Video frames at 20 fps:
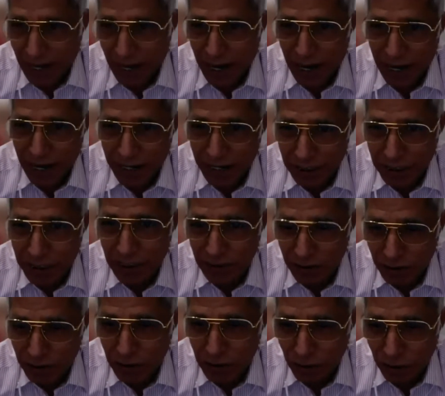And I
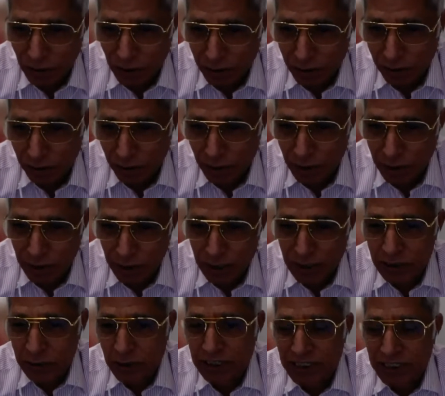think
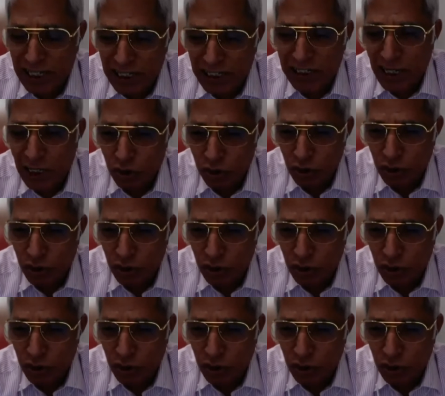it's easier